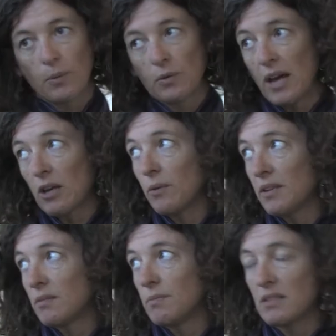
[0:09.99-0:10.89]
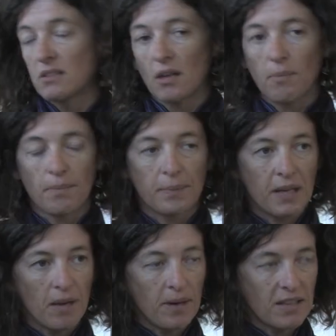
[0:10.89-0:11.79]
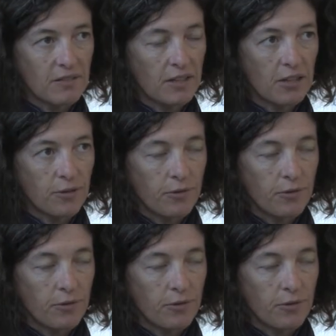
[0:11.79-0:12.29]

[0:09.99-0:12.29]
Together with Mr. Pierre Blazevic